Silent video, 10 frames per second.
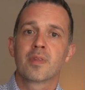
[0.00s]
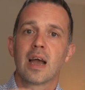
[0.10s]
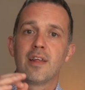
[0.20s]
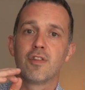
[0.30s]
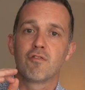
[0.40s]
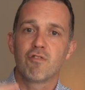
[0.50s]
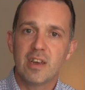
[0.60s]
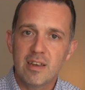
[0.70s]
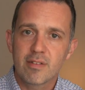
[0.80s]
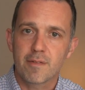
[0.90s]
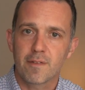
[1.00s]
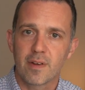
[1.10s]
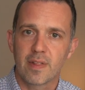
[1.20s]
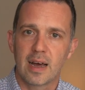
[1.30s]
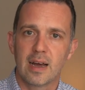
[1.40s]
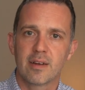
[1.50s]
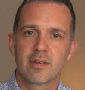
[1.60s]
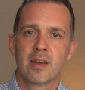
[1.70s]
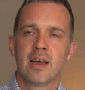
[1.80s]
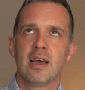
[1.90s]
And the reason for that
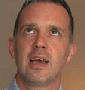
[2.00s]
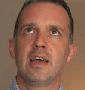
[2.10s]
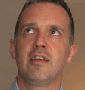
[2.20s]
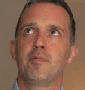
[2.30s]
is